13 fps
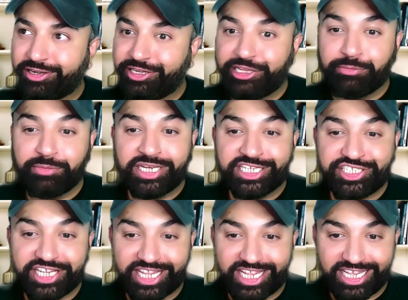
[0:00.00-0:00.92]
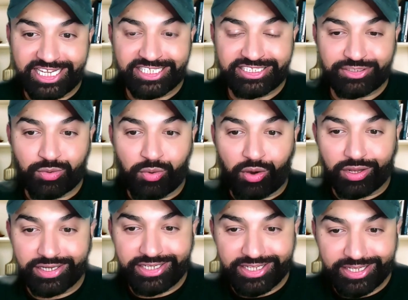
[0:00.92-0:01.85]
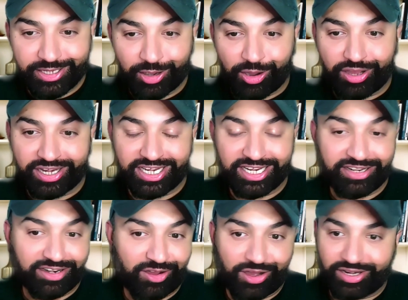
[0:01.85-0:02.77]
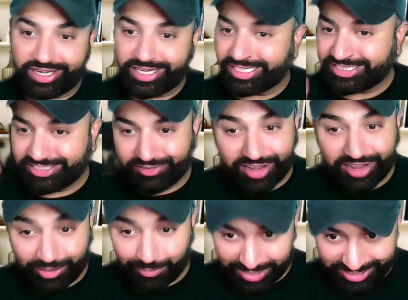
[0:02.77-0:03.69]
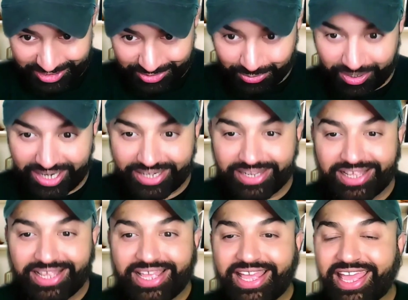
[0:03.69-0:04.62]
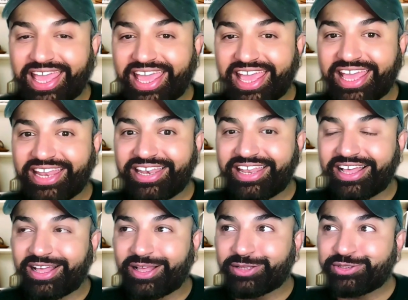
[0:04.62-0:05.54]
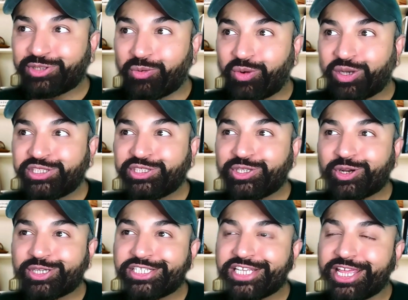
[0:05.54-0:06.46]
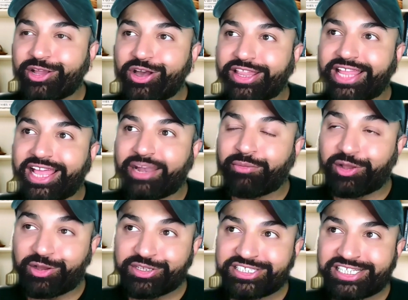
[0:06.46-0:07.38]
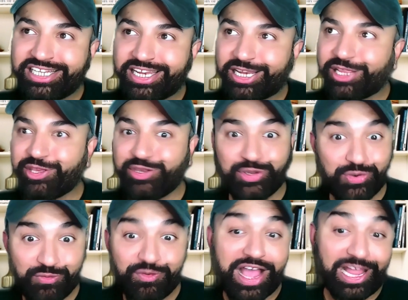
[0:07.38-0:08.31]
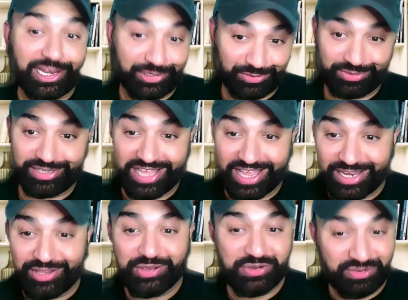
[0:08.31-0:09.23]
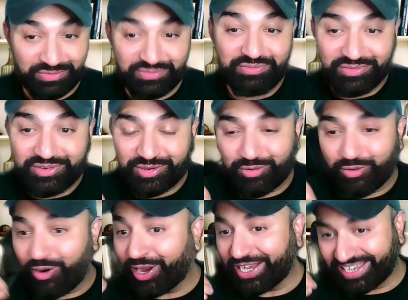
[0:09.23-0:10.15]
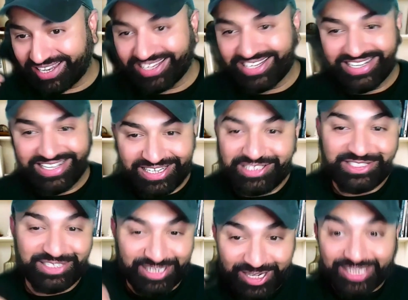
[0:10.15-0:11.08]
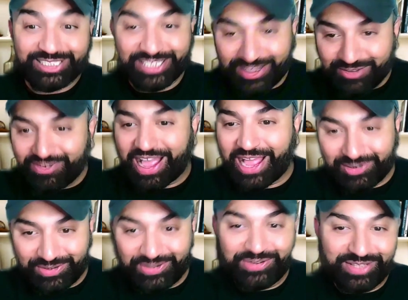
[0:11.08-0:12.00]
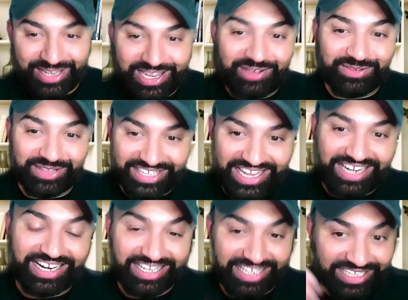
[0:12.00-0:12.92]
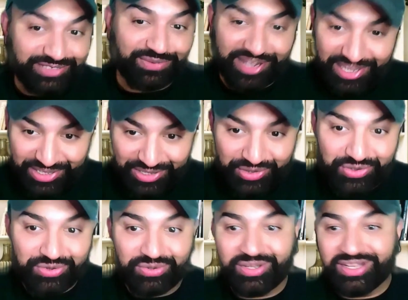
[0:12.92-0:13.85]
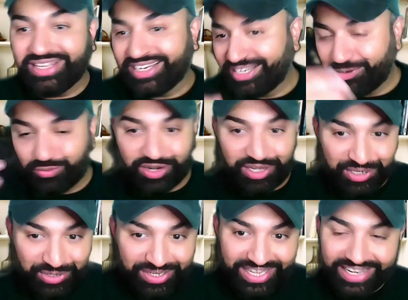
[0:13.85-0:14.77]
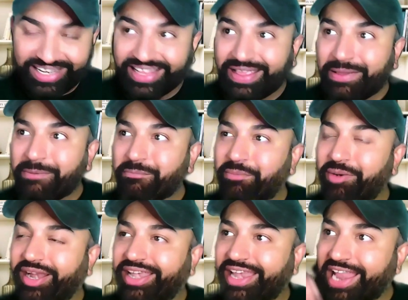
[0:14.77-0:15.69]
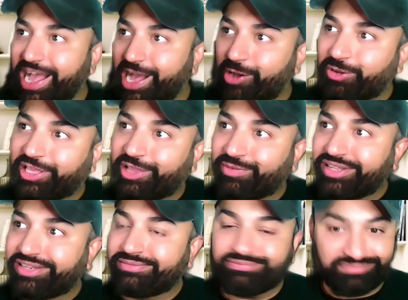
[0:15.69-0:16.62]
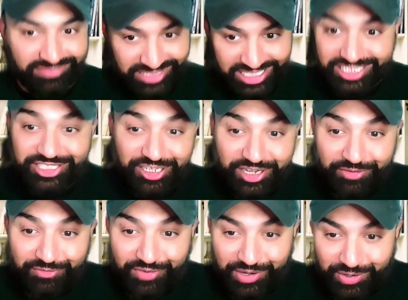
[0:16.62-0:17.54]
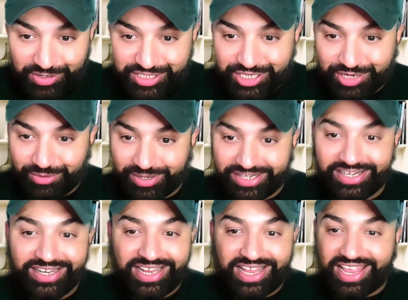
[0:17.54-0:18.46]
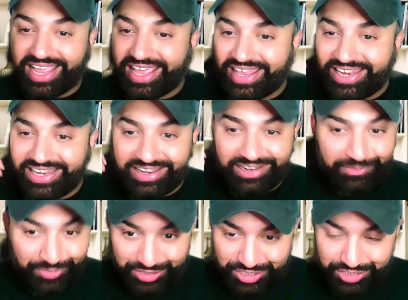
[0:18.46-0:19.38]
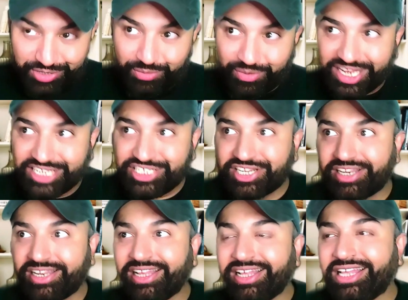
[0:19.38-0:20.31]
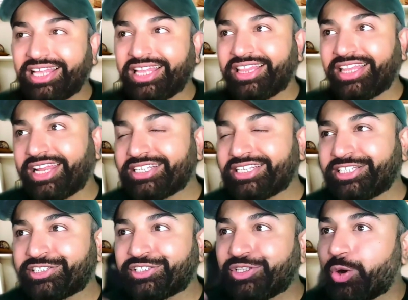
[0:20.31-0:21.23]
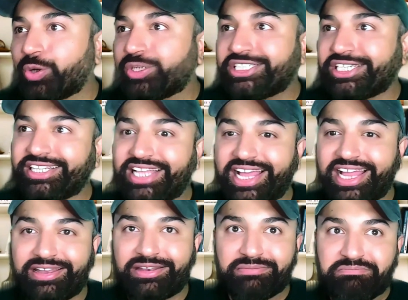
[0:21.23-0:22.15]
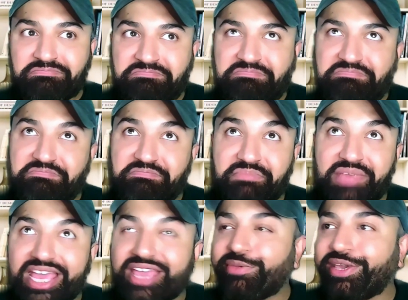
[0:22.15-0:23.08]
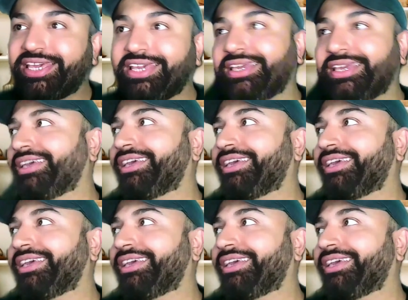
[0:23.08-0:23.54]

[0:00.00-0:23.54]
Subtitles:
diminishing in its quality or in its relevance, right? And so, what's your take on that? Because clearly, you valued and you quite seriously valued to the level that, and that's why you did what you did. But now, given considering for your children and the future generation, there is this notion that maybe